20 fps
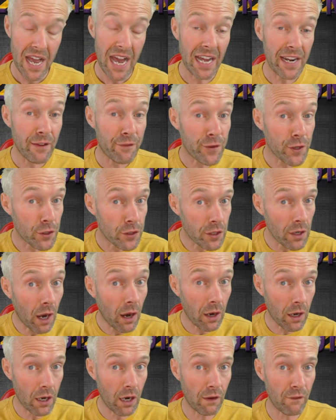And if you're
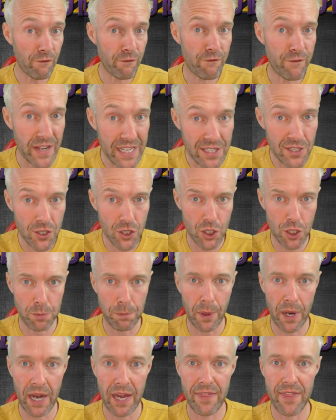not
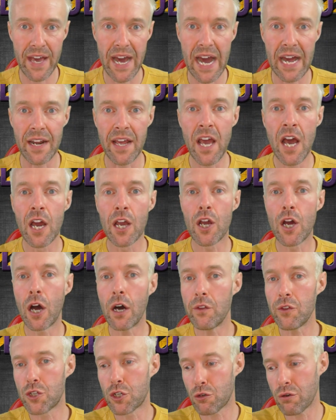convinced by that,
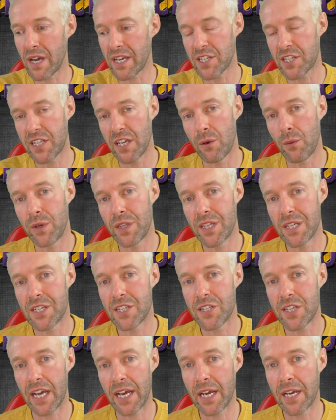contrast it with
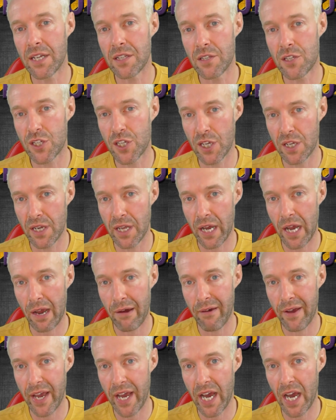this second
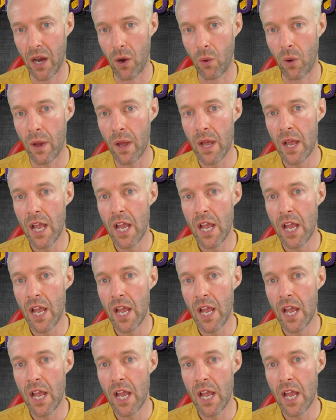scenario,